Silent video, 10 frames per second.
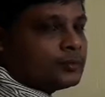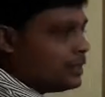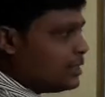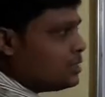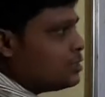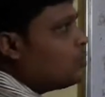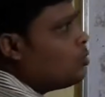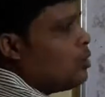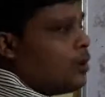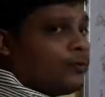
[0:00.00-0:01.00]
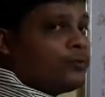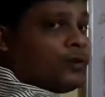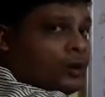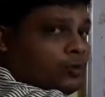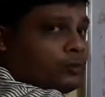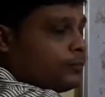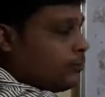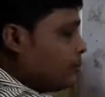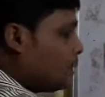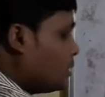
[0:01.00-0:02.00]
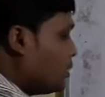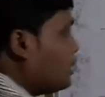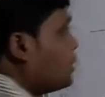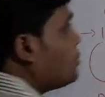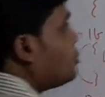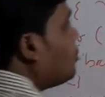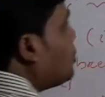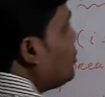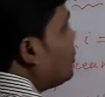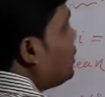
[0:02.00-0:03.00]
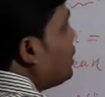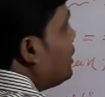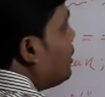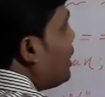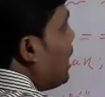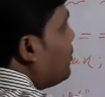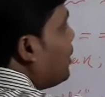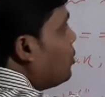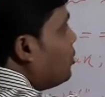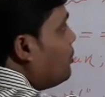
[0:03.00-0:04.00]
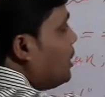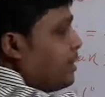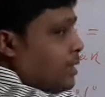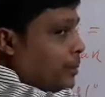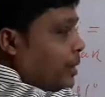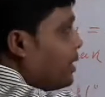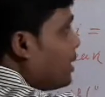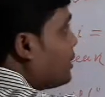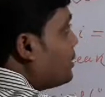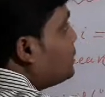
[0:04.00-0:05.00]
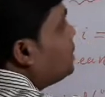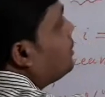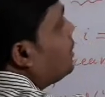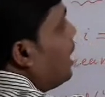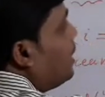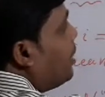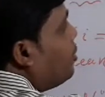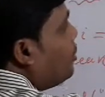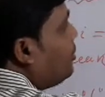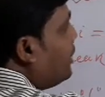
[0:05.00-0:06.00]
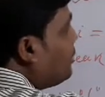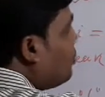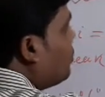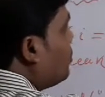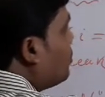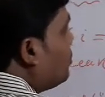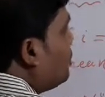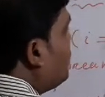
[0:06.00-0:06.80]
This is the rule of for loop. So here I value will be incremented. I value will be 2.